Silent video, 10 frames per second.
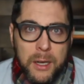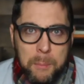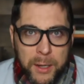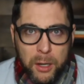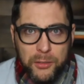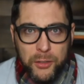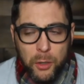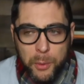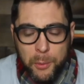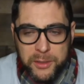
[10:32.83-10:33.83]
But also,
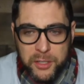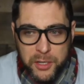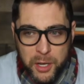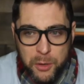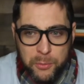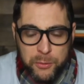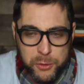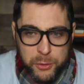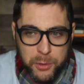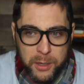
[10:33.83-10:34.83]
we want to know for
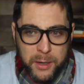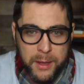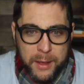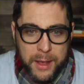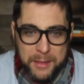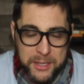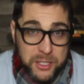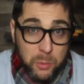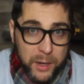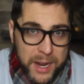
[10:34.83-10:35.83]
sure, and this
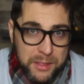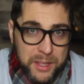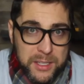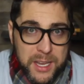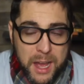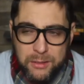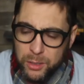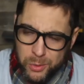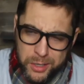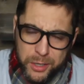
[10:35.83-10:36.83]
is where atheists have it,
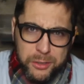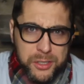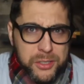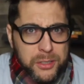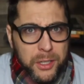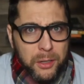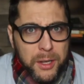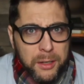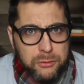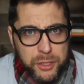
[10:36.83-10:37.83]
like, well, you're just, you know,
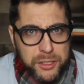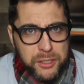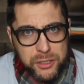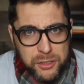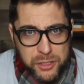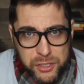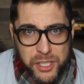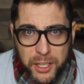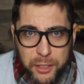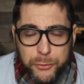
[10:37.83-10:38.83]
Jesus is just
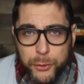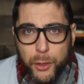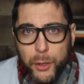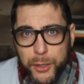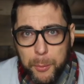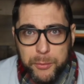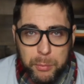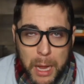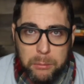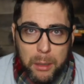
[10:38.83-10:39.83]
Santa for grown-ups,
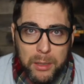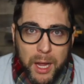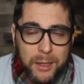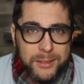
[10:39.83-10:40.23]
blah, blah, blah.